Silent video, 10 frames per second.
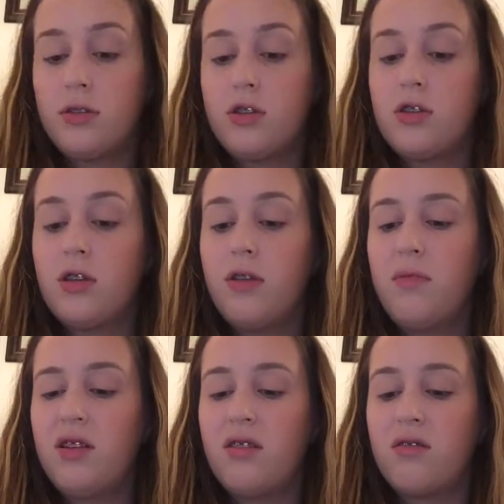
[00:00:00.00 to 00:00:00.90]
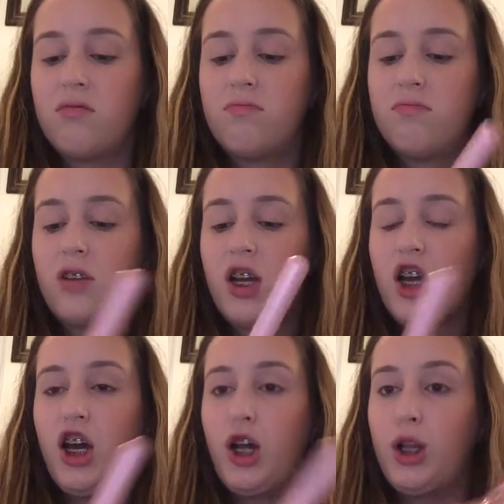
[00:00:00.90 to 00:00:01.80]
just to give me a little
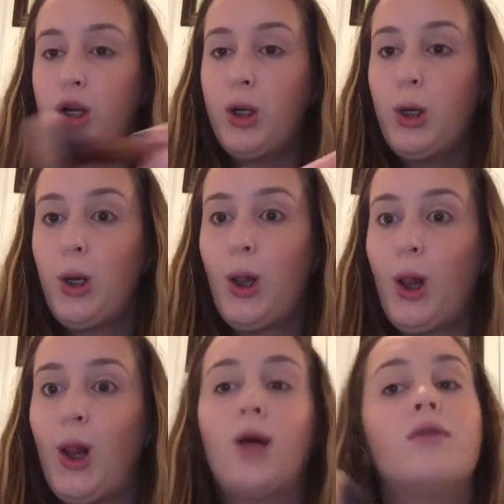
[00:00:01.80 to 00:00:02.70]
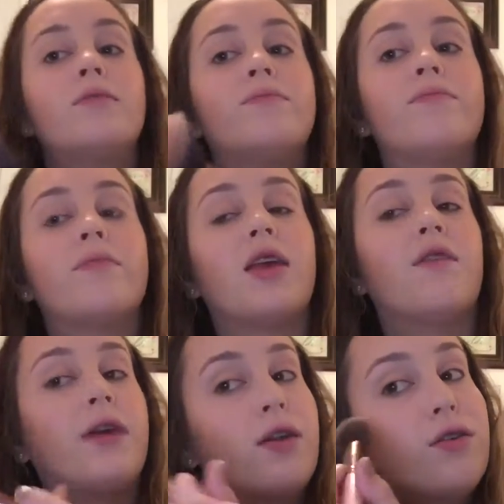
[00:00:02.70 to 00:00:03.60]
color.
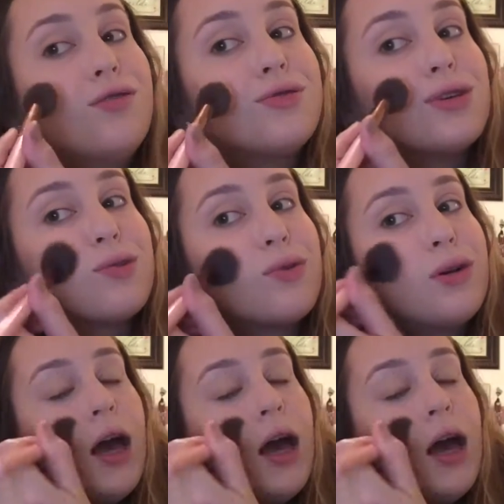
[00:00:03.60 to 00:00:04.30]
If I don't use this one,